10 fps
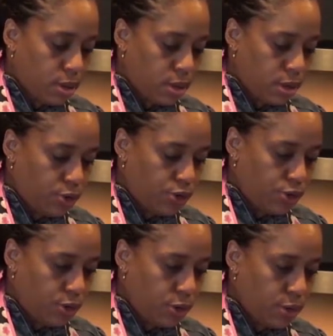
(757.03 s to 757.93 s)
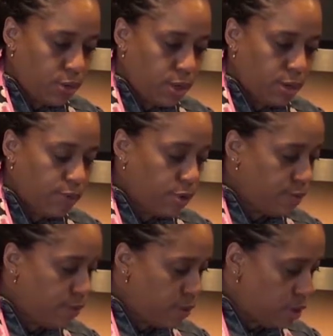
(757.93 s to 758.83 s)
and I'll show you after I
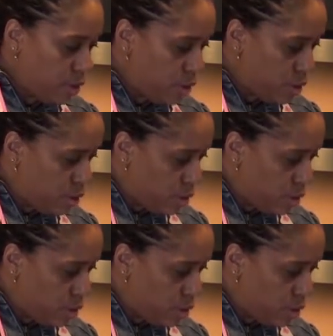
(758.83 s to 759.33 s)
finish.